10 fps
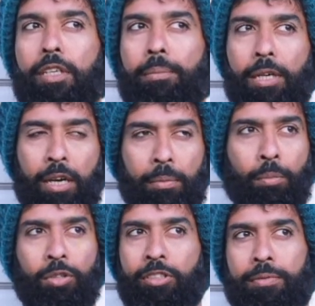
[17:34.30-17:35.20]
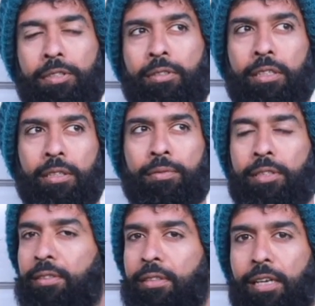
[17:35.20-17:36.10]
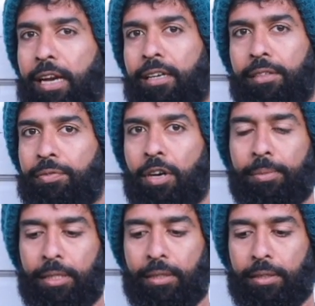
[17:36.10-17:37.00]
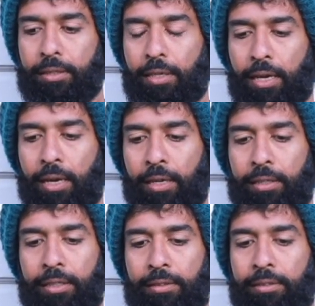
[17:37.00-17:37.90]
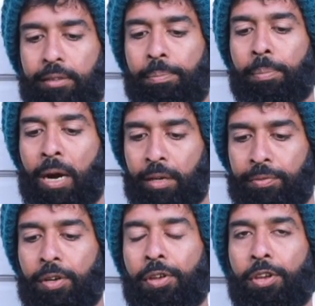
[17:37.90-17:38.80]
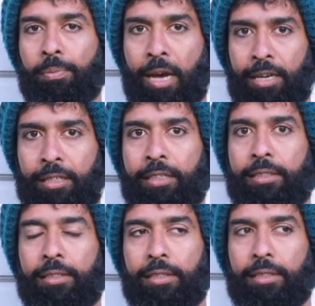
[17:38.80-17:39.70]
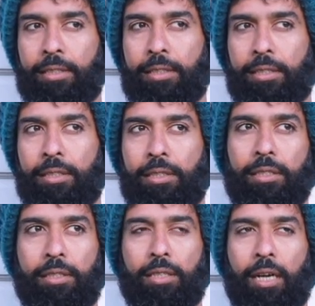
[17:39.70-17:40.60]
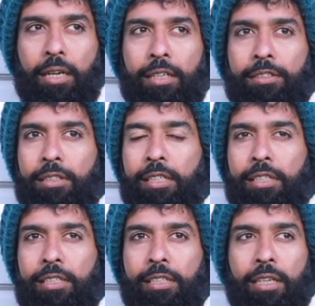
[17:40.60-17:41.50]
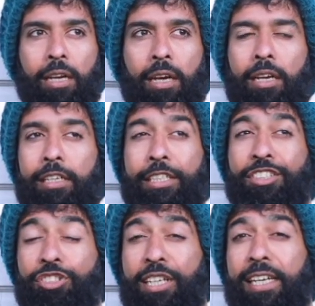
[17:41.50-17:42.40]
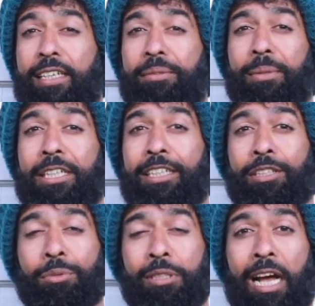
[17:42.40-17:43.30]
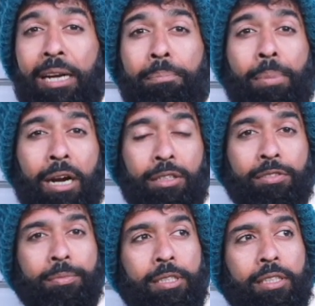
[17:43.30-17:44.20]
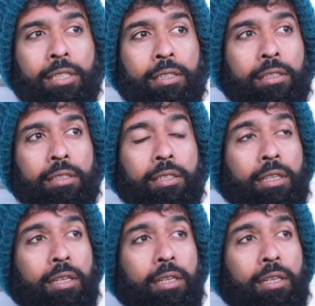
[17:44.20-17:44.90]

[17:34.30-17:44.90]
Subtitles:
but most of us live disconnected from it, and it's a part of our humanity. And it really initiated me into that part of me, and